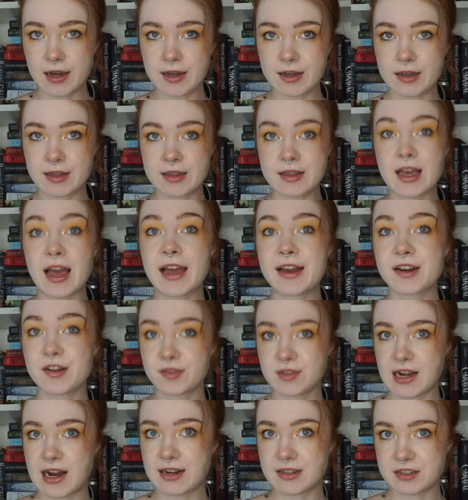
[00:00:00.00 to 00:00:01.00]
in the end of
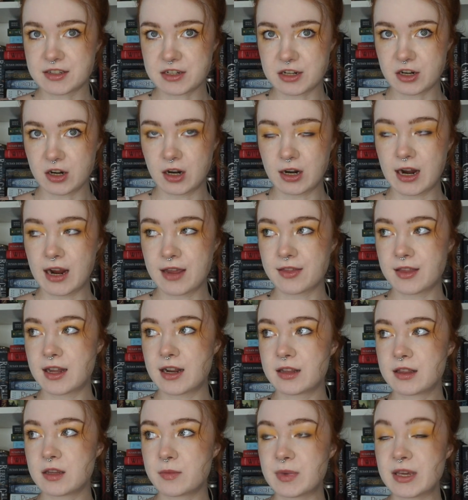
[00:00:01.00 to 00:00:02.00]
last year, and then
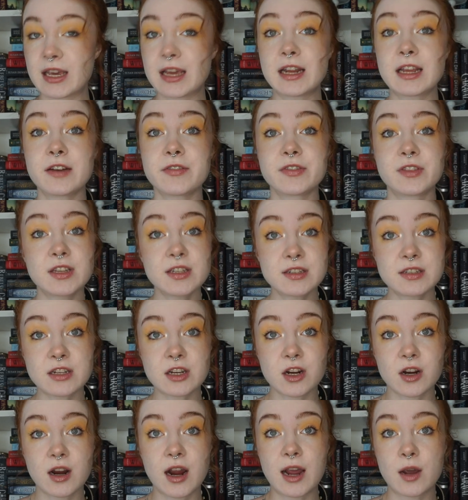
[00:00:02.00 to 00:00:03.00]
at the beginning of this
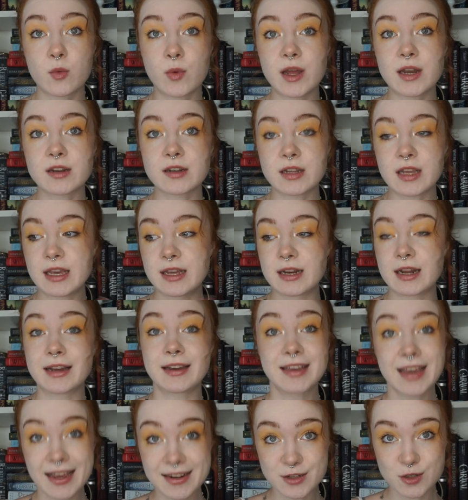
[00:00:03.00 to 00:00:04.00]
year, I went in
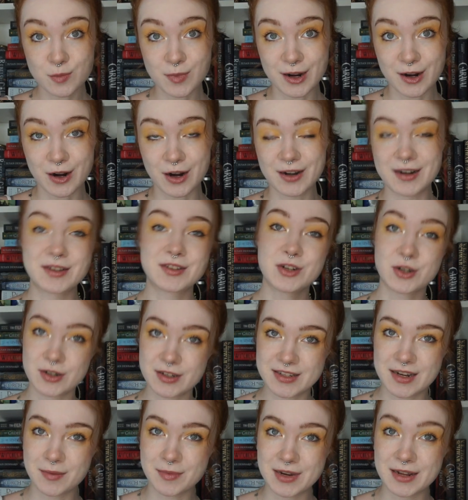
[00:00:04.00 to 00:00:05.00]
again to my artist, her
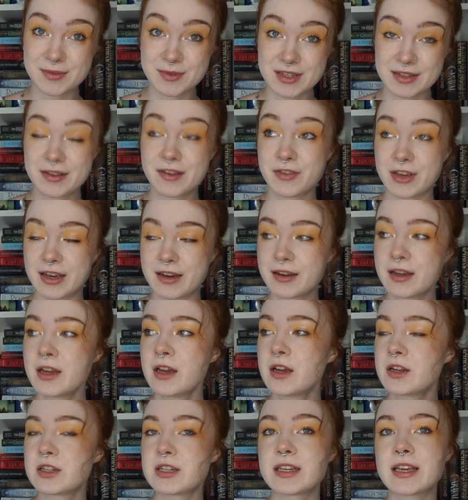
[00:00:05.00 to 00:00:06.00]
name's Olivia,
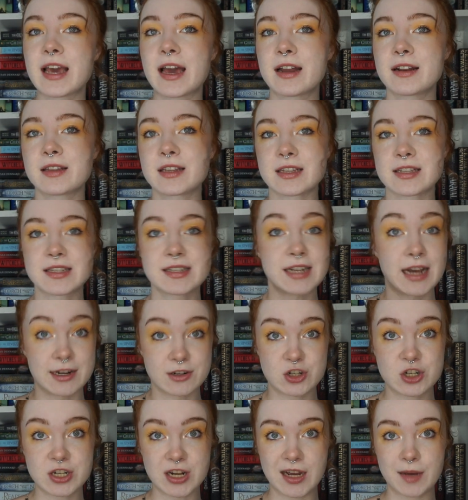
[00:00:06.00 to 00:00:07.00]
to get this
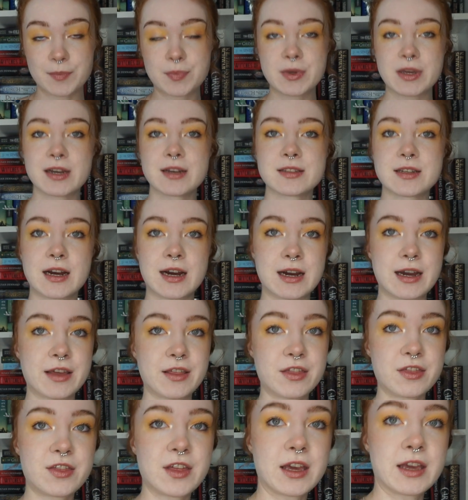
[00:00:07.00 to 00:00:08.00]
touched up, because I
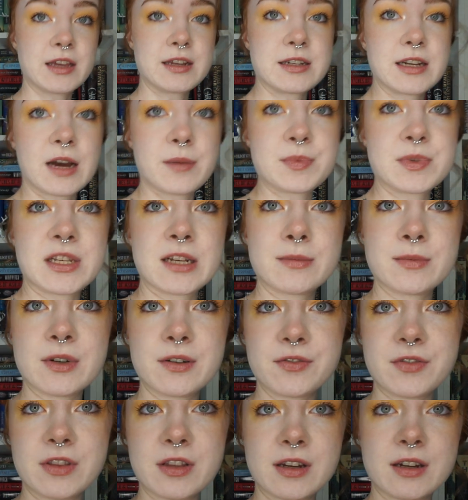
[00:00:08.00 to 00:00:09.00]
thickened up some
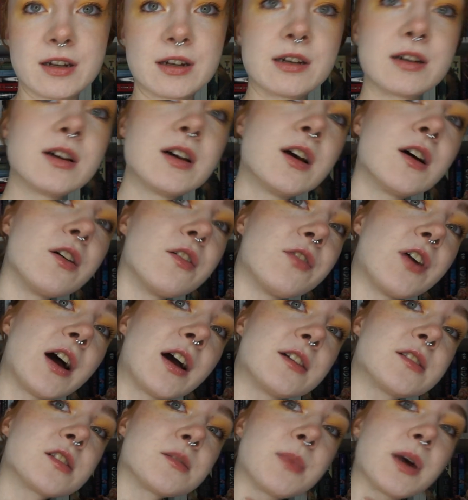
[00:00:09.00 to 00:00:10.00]
of the
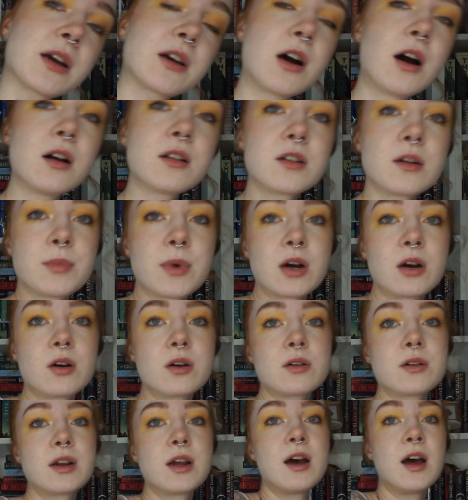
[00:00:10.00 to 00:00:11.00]
vines on my
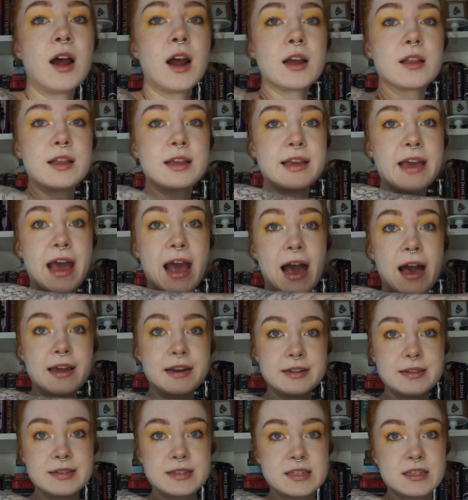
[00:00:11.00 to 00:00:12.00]
collarbone, I like
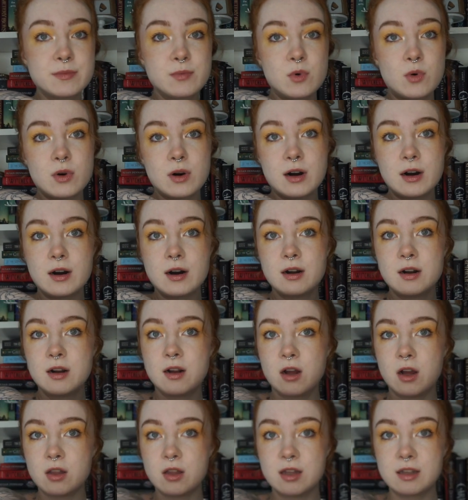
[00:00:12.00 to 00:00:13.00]
added some more
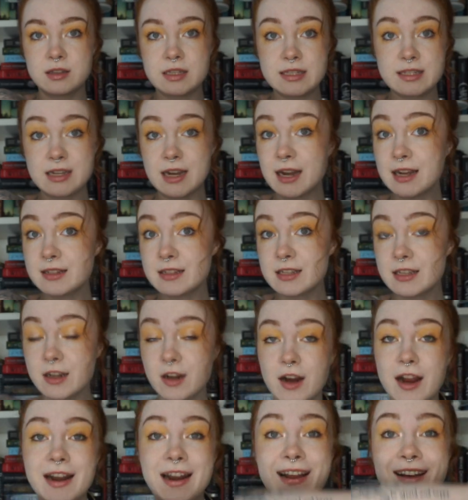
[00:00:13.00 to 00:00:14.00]
along the sides
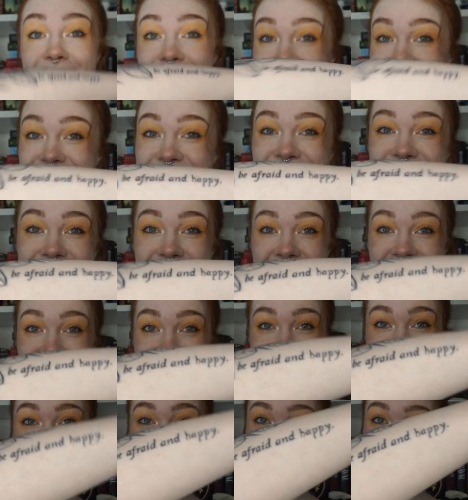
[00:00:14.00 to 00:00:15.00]
here, and I also
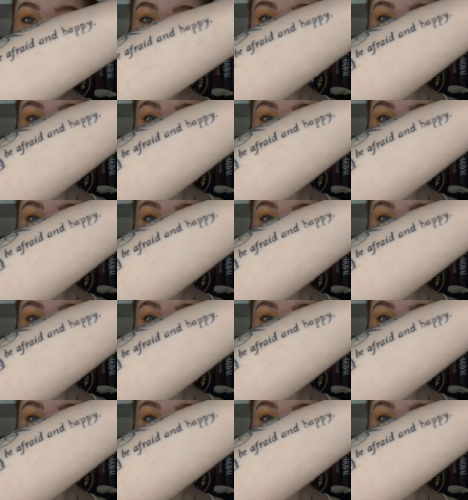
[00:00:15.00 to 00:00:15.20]
added this